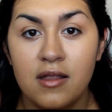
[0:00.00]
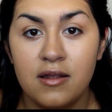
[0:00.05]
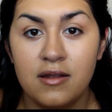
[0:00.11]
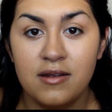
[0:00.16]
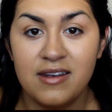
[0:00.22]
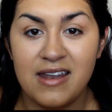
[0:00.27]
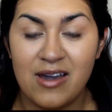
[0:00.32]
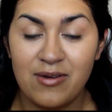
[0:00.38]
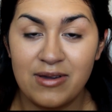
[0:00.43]

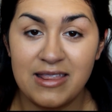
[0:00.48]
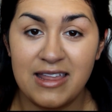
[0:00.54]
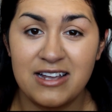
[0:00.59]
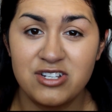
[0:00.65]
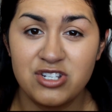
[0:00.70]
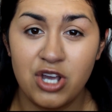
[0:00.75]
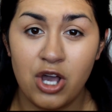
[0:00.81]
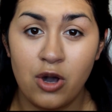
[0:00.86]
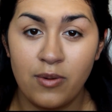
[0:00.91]
Now I like
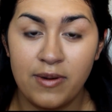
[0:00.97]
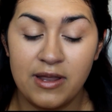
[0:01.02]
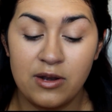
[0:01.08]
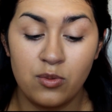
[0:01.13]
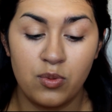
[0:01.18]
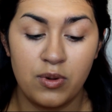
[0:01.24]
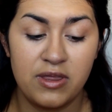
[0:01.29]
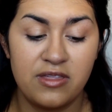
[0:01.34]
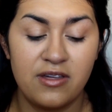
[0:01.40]
to go
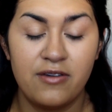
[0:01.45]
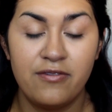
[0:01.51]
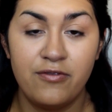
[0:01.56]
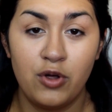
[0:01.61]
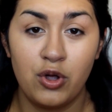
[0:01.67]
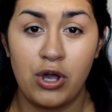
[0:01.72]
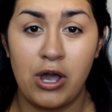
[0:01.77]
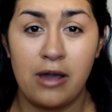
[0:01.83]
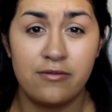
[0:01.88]
in with a
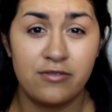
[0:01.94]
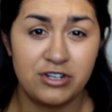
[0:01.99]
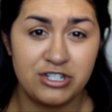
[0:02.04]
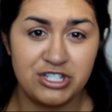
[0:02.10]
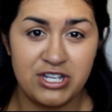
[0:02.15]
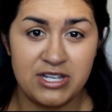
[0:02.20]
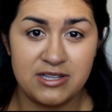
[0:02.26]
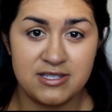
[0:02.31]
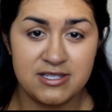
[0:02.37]
full
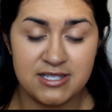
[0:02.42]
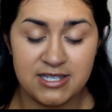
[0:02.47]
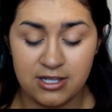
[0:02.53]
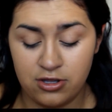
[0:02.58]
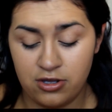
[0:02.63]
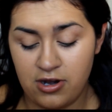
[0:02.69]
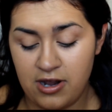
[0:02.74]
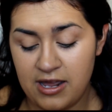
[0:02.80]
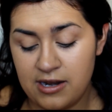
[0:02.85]
coverage
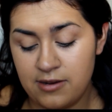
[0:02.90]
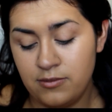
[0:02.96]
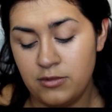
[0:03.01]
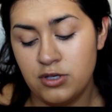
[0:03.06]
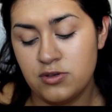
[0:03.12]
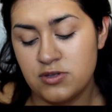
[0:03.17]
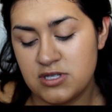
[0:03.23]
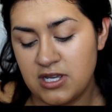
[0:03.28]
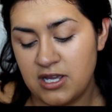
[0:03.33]
concealer, and I'm
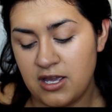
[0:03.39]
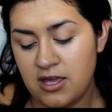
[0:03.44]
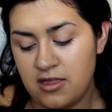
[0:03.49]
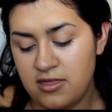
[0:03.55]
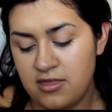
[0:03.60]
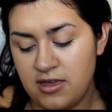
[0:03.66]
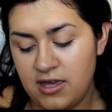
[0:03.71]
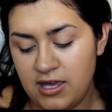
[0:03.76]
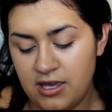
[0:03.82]
using
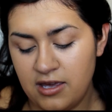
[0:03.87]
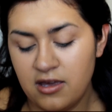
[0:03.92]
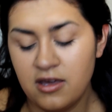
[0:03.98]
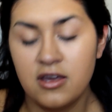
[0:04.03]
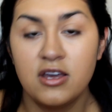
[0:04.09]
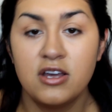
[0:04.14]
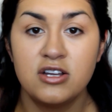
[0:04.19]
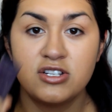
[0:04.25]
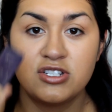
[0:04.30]
the
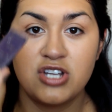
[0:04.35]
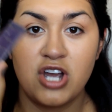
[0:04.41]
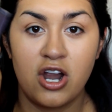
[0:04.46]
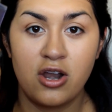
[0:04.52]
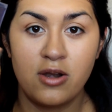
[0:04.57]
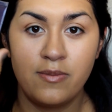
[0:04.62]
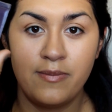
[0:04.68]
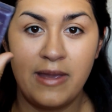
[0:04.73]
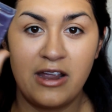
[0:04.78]

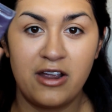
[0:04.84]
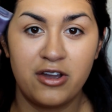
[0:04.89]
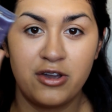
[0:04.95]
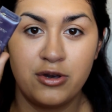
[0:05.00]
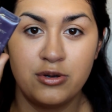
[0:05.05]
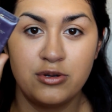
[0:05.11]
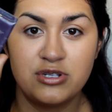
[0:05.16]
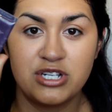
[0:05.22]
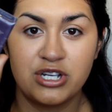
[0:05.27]
Tarte
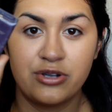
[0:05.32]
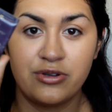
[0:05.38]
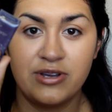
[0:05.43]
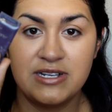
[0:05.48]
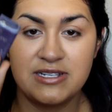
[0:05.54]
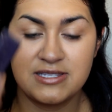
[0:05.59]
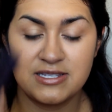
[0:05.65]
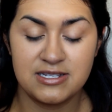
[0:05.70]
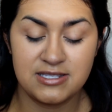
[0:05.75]
Maracuja
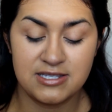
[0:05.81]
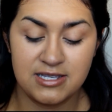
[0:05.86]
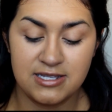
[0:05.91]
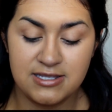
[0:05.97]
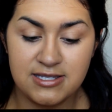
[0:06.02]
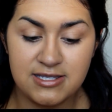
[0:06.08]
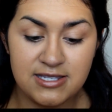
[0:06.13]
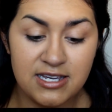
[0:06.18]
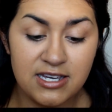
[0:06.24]
Creaseless
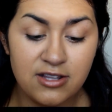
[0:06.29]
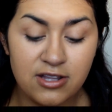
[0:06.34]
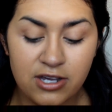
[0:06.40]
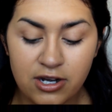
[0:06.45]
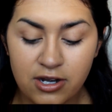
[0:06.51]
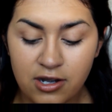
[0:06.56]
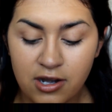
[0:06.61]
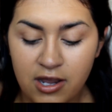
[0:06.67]
Concealer.